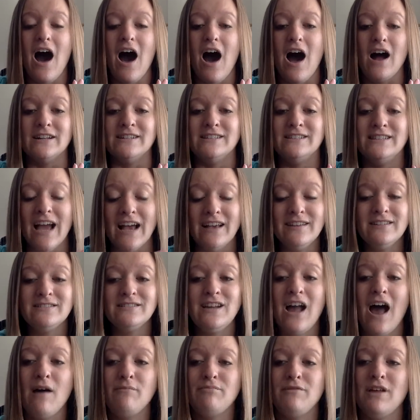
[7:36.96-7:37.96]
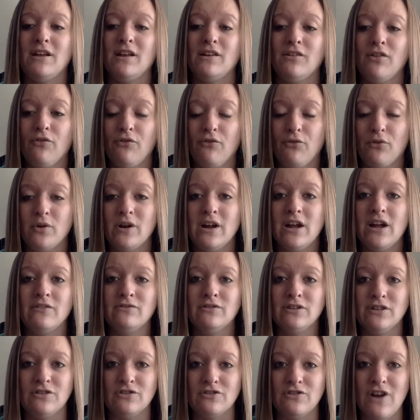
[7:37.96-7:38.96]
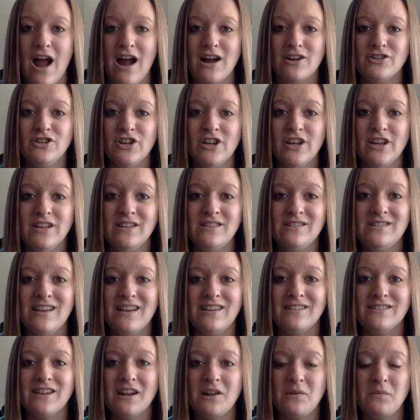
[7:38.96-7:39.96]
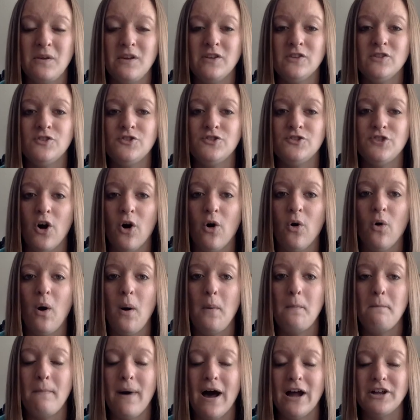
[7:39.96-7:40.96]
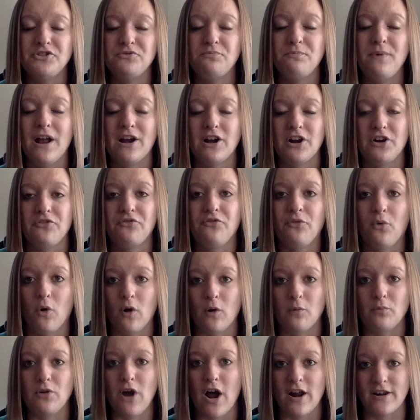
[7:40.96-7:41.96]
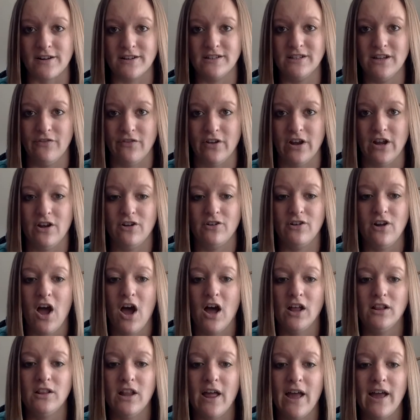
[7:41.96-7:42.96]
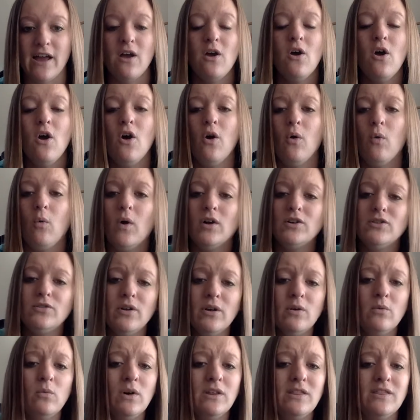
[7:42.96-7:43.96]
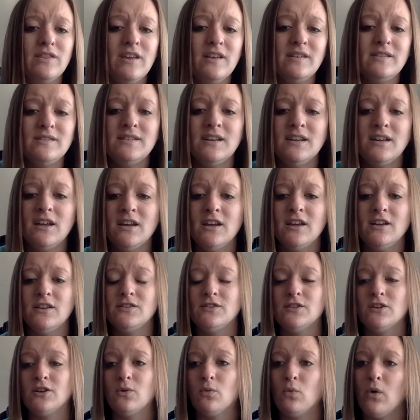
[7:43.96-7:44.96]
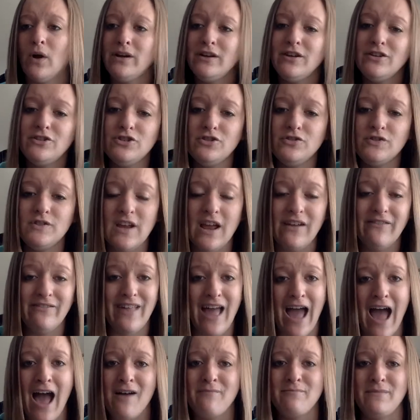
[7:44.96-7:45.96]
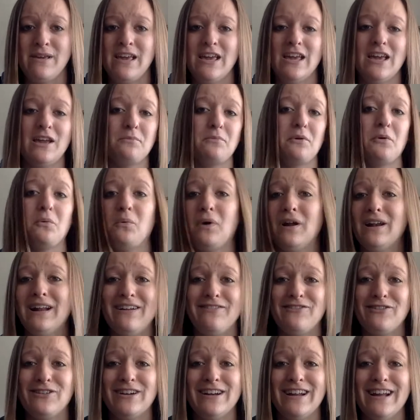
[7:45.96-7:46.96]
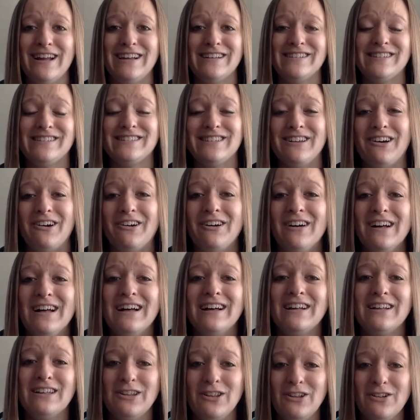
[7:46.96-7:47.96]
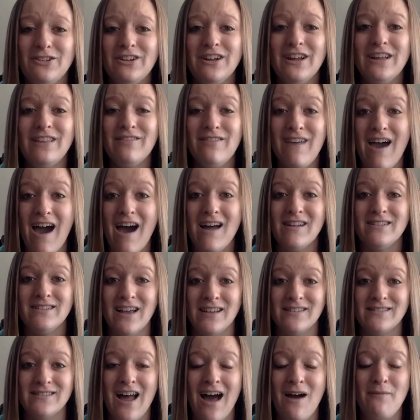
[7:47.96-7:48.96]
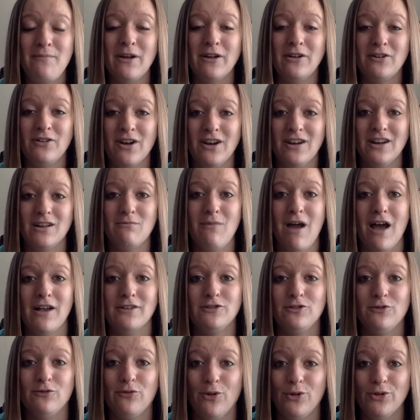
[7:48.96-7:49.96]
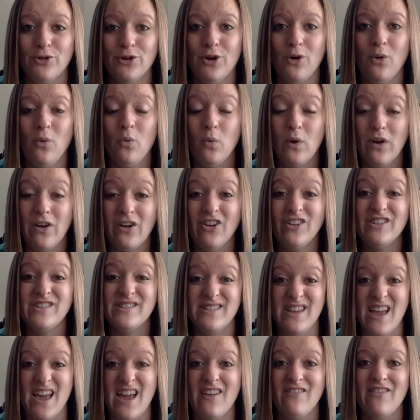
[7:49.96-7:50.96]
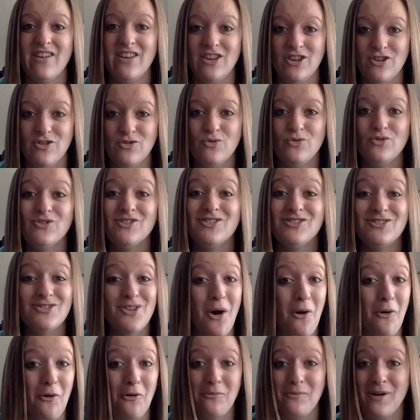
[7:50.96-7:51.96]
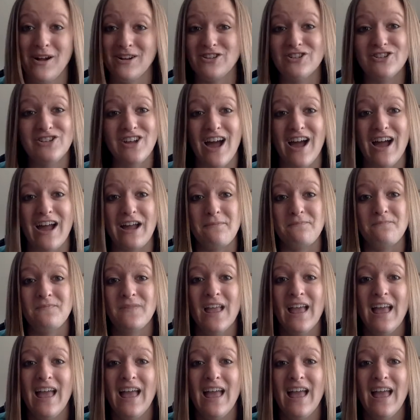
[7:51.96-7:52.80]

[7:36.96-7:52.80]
A desktop that is free of distractions is going to be so much better for productivity. You're not like wondering what this is or when did you save that meme or whatever it is. So clearing that desktop and creating a master folder will save you so much time.